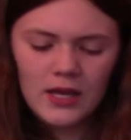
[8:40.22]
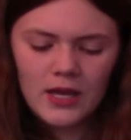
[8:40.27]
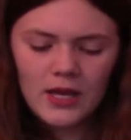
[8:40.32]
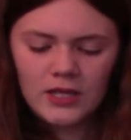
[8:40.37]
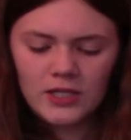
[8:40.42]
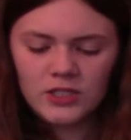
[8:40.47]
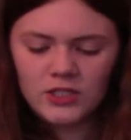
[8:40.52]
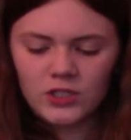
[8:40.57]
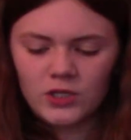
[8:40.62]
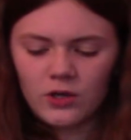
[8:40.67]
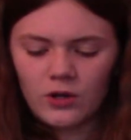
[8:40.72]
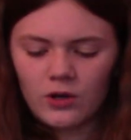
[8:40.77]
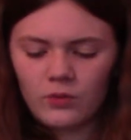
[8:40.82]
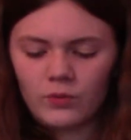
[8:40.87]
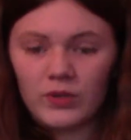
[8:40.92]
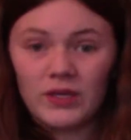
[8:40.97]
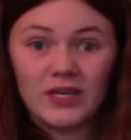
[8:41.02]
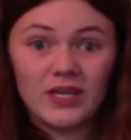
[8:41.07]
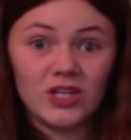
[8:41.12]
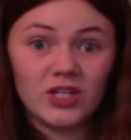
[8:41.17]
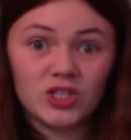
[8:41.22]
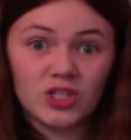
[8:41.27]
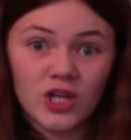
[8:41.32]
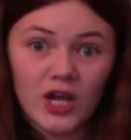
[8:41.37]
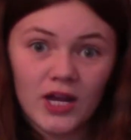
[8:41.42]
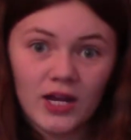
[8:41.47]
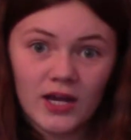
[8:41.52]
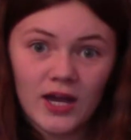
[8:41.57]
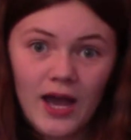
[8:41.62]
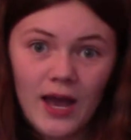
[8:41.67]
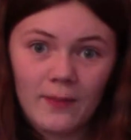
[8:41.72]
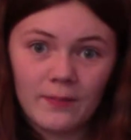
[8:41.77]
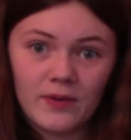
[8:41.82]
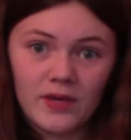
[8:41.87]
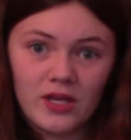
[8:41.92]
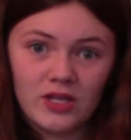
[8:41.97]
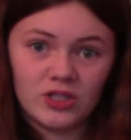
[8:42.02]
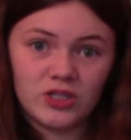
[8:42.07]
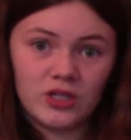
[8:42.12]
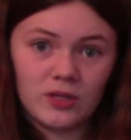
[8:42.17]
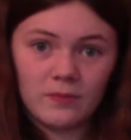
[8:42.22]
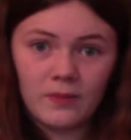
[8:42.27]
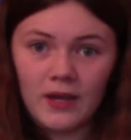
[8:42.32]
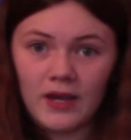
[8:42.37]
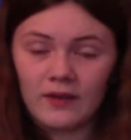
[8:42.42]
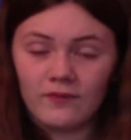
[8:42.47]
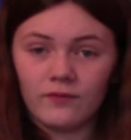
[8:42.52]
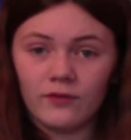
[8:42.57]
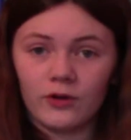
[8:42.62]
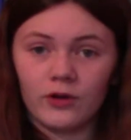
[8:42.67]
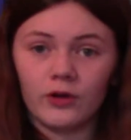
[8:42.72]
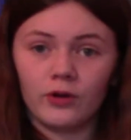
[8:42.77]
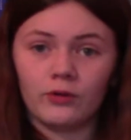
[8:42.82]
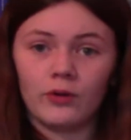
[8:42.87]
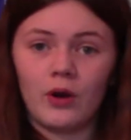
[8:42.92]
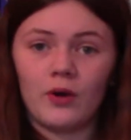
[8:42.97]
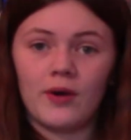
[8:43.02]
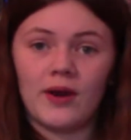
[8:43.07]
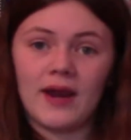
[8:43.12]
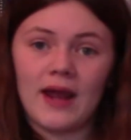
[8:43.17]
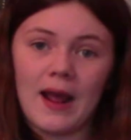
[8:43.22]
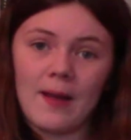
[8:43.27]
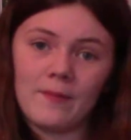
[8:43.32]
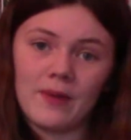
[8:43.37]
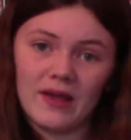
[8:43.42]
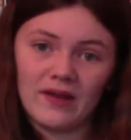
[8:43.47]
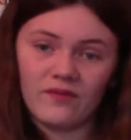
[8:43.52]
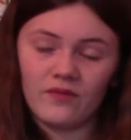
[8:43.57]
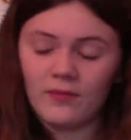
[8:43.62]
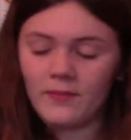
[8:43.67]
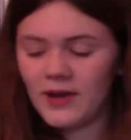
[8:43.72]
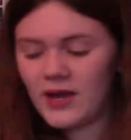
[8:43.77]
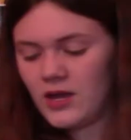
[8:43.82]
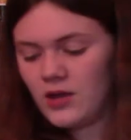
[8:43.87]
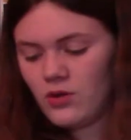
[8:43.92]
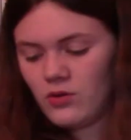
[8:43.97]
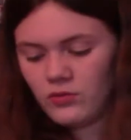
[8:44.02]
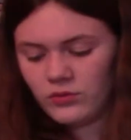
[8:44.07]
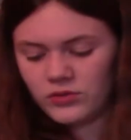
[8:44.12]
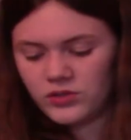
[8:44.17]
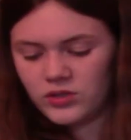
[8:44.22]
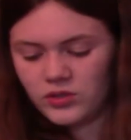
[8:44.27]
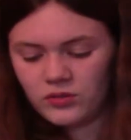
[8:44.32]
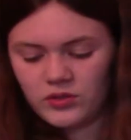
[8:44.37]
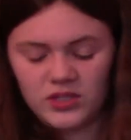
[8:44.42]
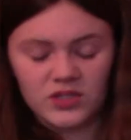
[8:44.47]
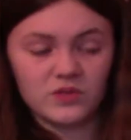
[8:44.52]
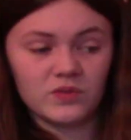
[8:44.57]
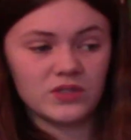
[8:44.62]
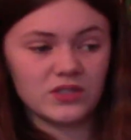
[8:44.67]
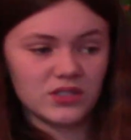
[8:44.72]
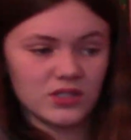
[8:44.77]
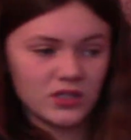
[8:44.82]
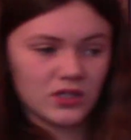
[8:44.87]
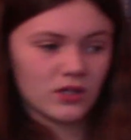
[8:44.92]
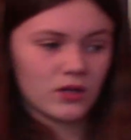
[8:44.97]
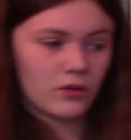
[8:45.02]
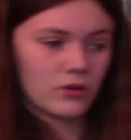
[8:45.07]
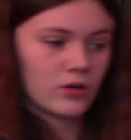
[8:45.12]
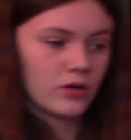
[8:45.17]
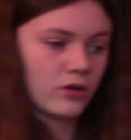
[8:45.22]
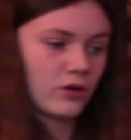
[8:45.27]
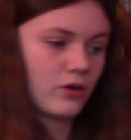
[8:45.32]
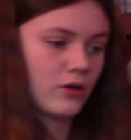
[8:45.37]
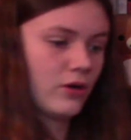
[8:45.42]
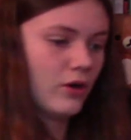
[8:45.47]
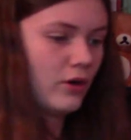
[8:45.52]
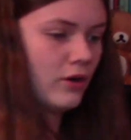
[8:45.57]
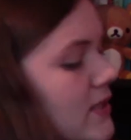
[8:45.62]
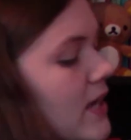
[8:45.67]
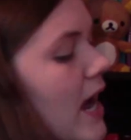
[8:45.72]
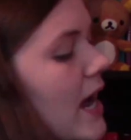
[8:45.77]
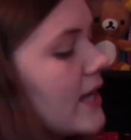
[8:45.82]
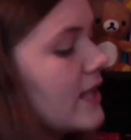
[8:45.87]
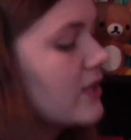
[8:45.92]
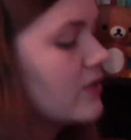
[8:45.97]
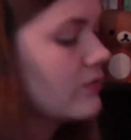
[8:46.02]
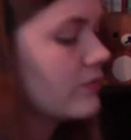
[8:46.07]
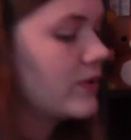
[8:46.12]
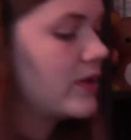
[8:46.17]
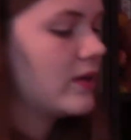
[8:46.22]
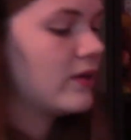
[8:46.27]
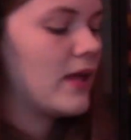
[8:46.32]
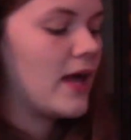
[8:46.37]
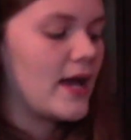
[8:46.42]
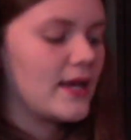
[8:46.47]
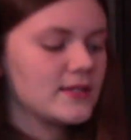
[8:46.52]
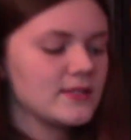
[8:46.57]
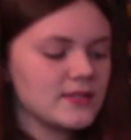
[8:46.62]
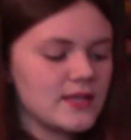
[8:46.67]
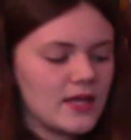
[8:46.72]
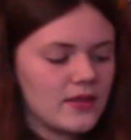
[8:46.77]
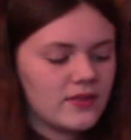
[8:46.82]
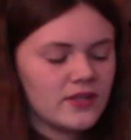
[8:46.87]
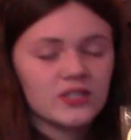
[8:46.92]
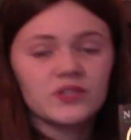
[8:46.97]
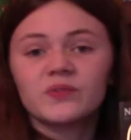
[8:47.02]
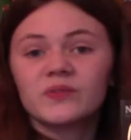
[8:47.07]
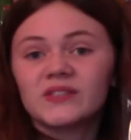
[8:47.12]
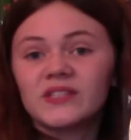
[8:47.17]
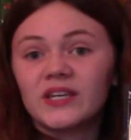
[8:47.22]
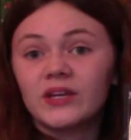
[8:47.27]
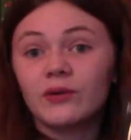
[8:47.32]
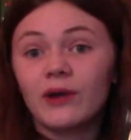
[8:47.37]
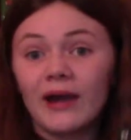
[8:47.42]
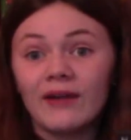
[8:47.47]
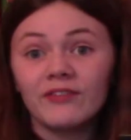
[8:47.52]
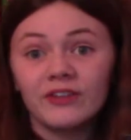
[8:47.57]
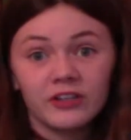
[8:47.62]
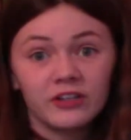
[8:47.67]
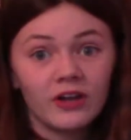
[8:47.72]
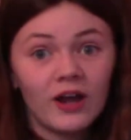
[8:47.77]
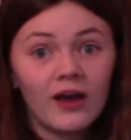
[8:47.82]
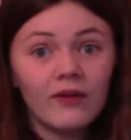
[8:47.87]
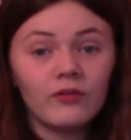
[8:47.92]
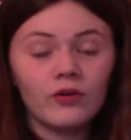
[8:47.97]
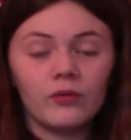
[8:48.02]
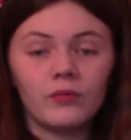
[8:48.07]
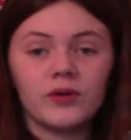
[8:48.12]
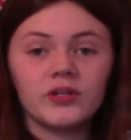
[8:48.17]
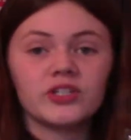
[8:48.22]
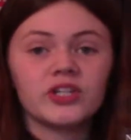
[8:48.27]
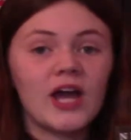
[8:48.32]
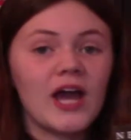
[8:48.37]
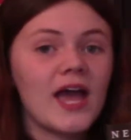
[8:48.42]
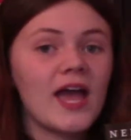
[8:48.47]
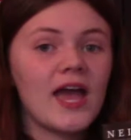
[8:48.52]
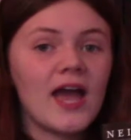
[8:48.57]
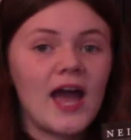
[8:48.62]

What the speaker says: So we each got a copy. She paid for her own and I paid for my own. So this one's going to go to her. I didn't realize that this was a graphic novel, which I